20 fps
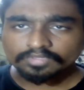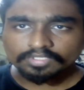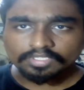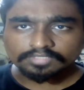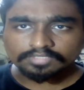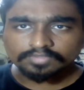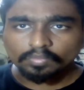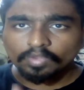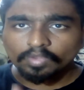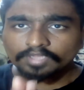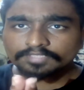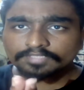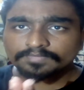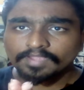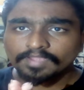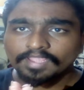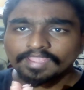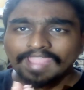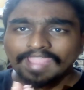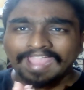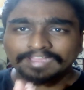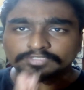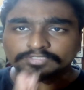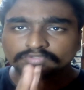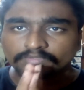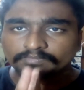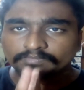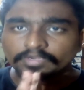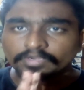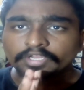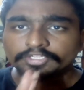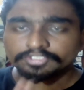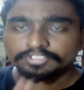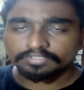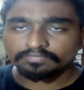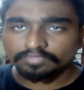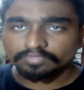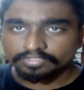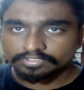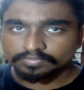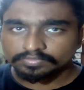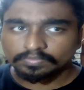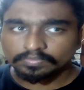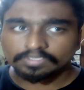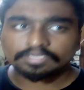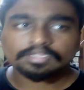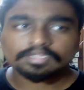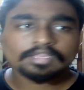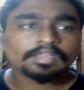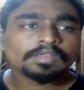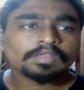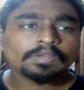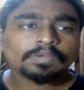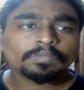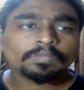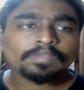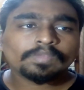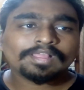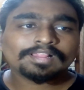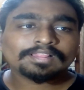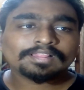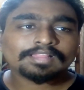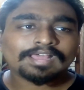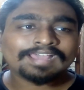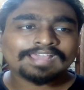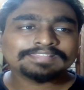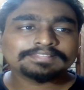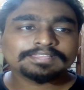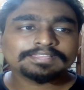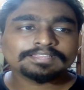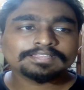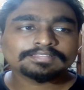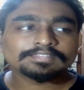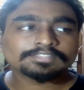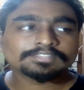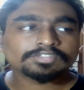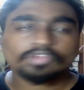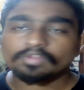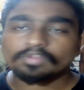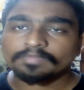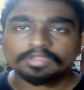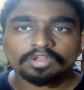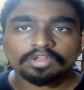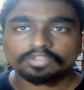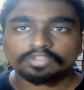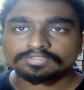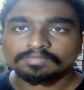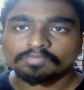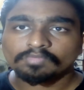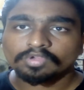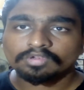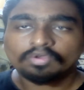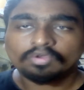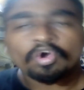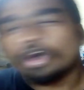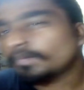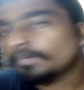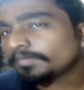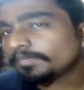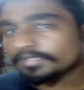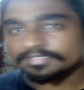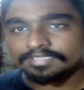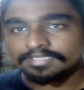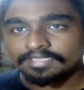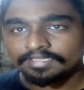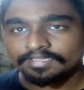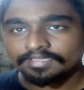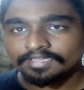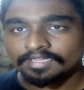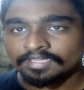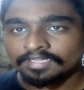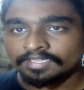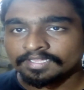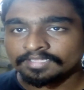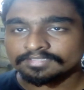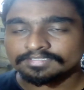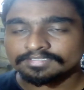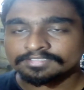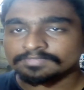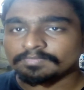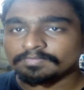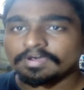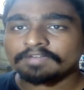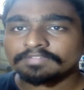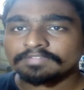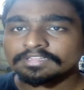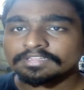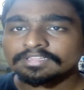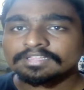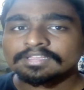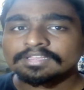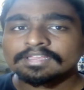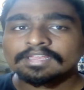So what is my actual prediction for this one? Well, I think this is going to be an awesome one. Obviously, it's Marvel.